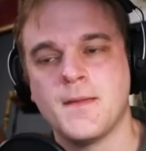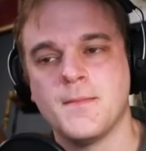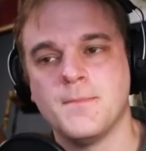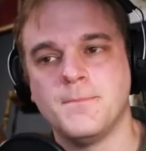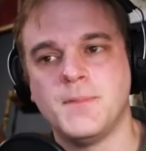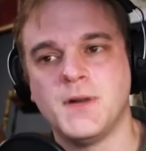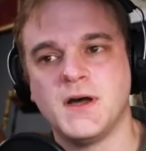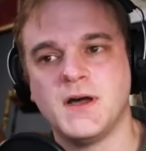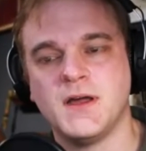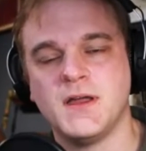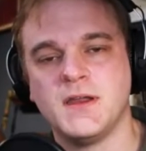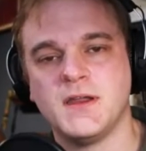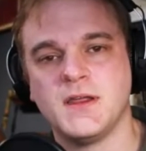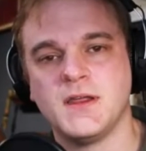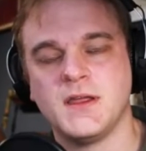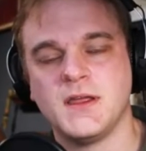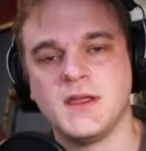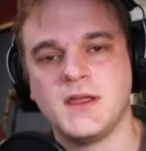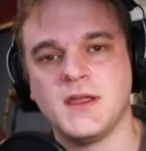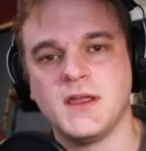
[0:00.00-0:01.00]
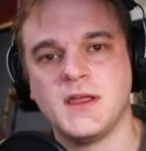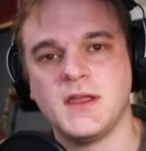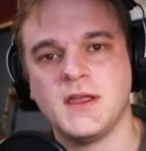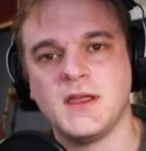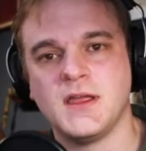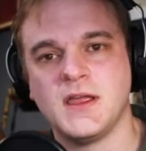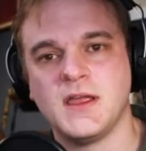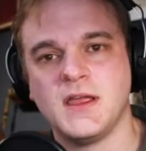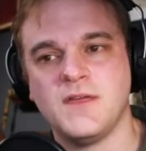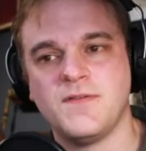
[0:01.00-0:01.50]
But
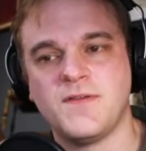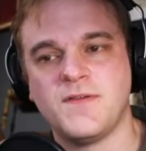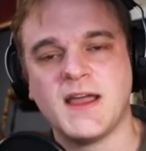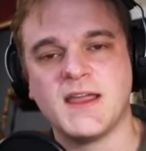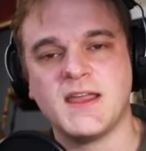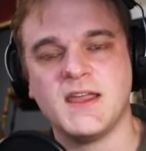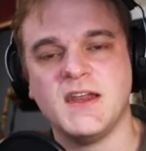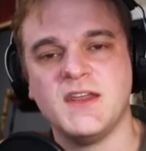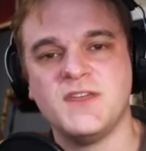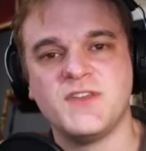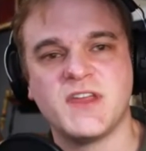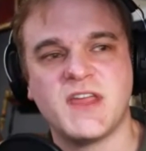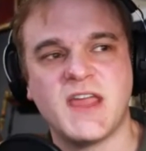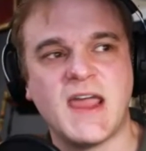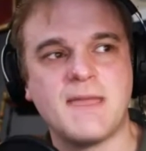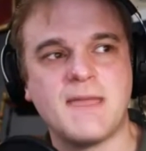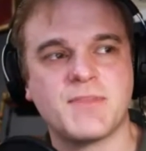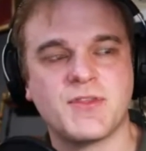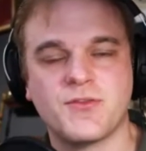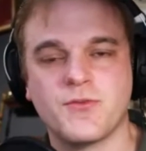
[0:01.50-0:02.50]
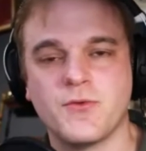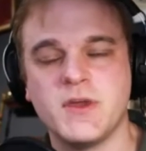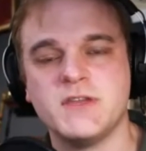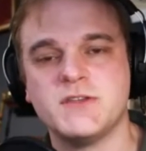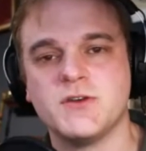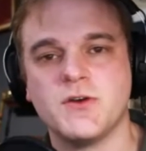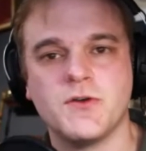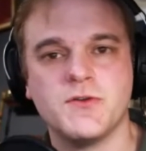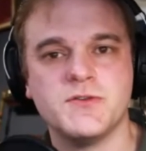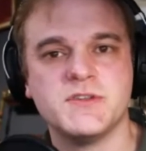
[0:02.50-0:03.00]
if I can end the game three
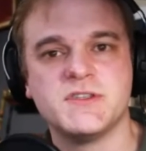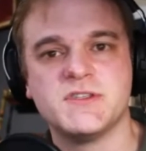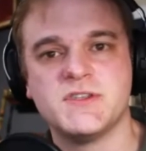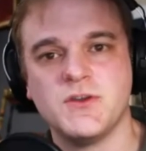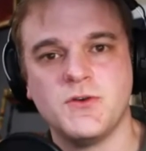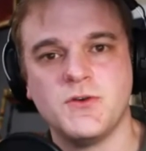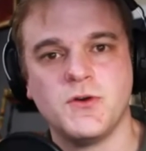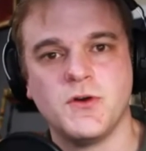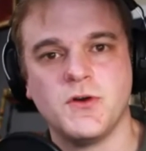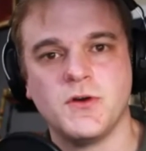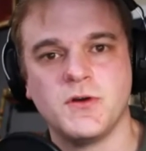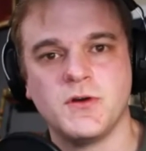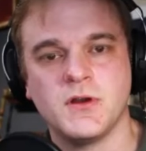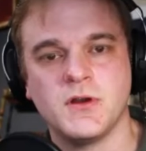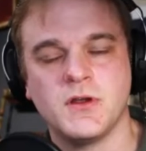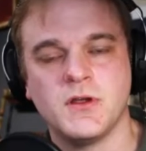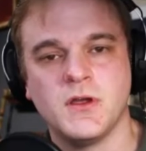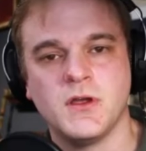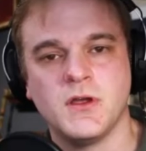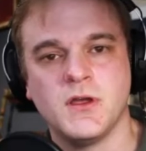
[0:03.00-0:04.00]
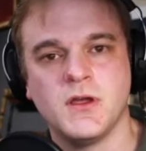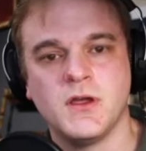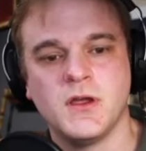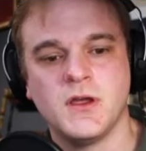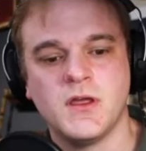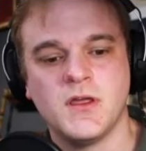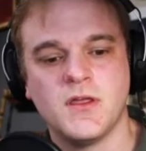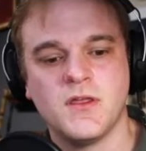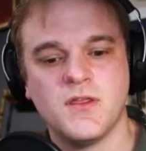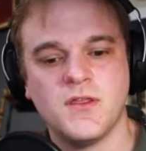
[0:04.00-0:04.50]
turns sooner,
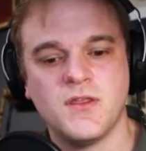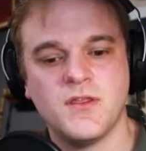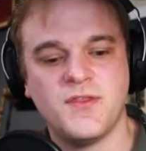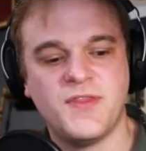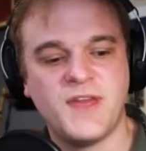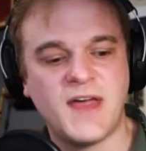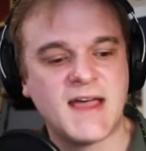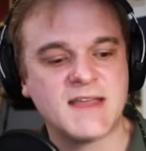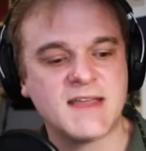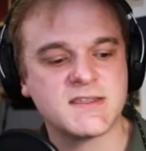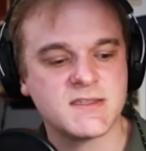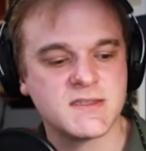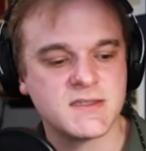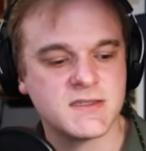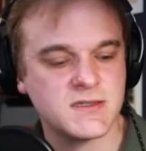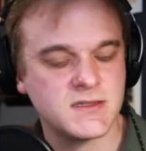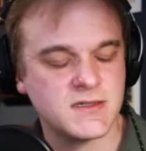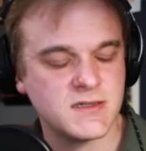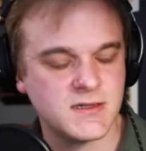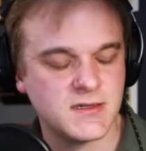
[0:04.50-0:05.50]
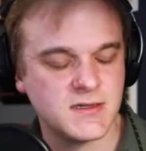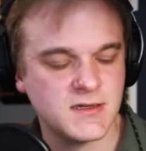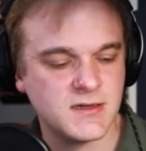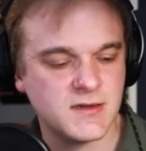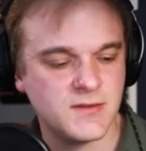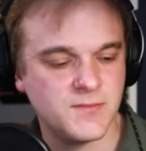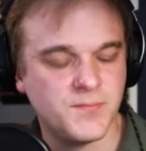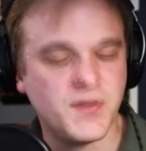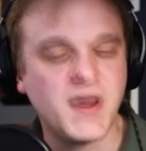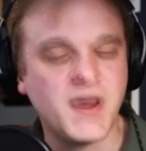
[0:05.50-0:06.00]
that's
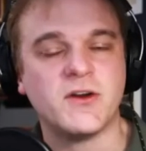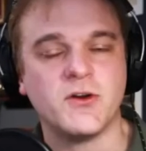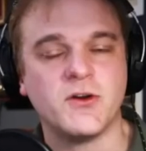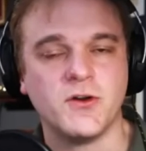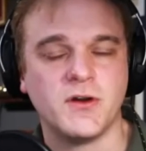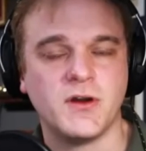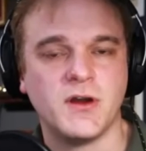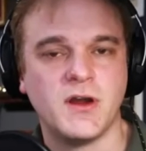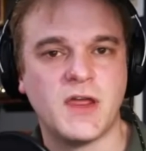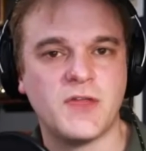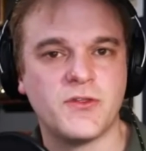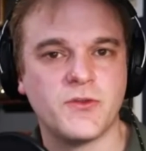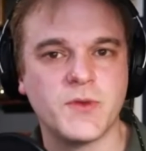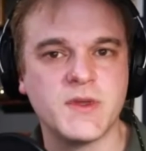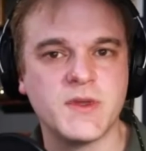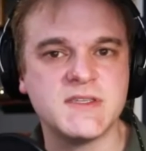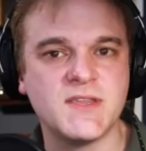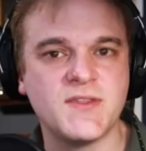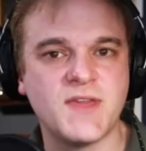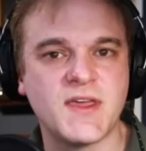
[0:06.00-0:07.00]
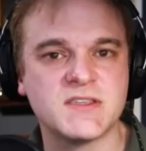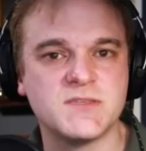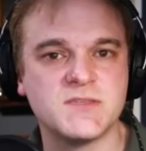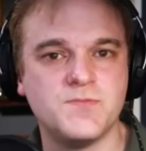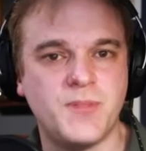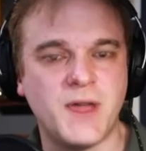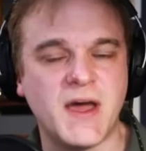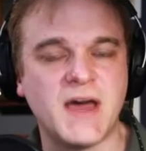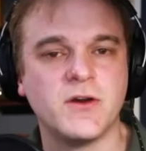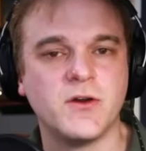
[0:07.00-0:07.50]
better and the reason that's
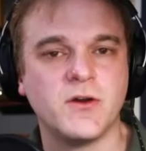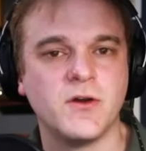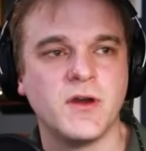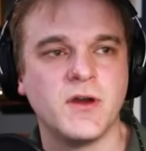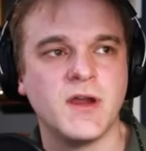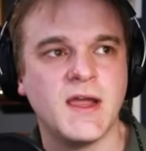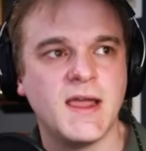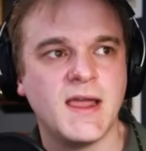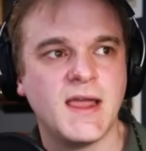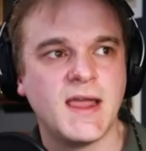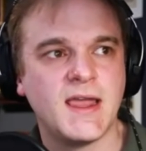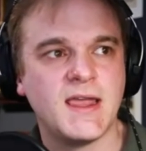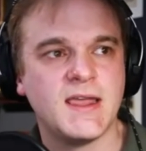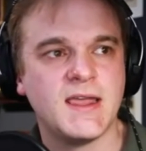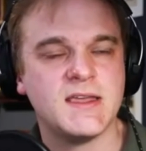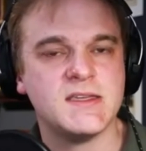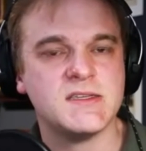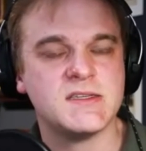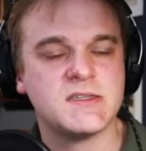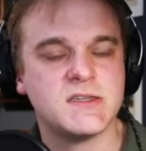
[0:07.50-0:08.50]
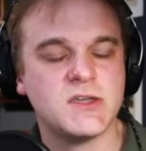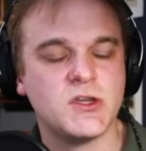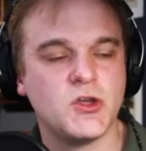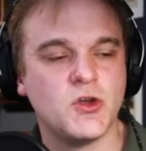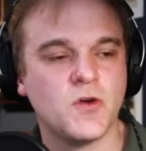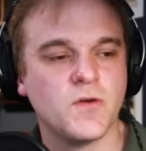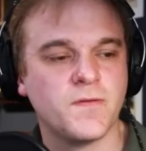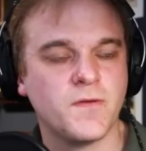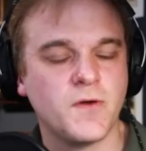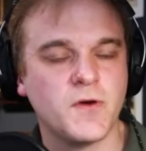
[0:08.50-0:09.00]
better is your
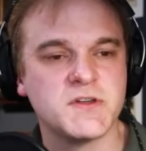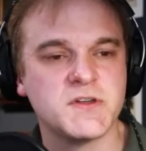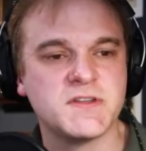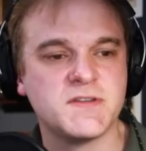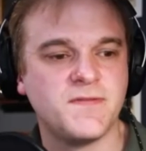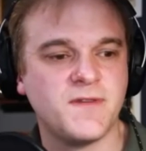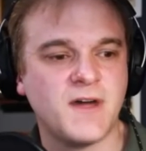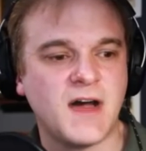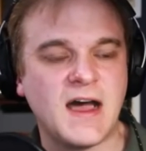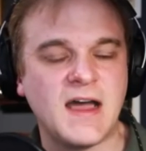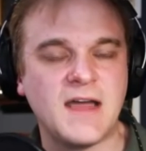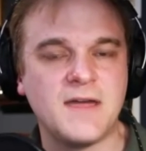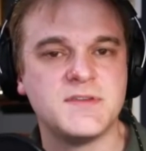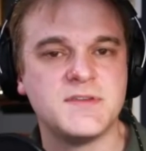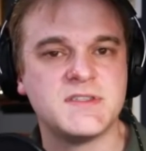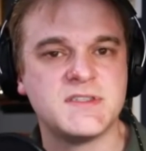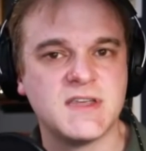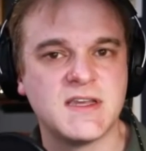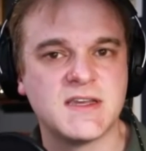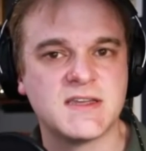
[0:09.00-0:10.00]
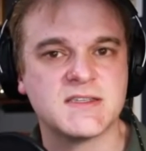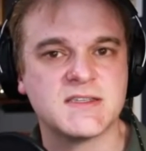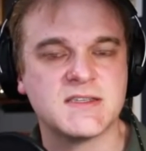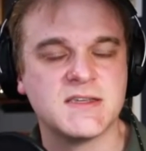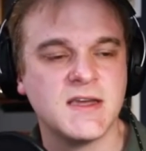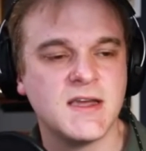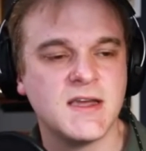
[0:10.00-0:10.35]
first five, six,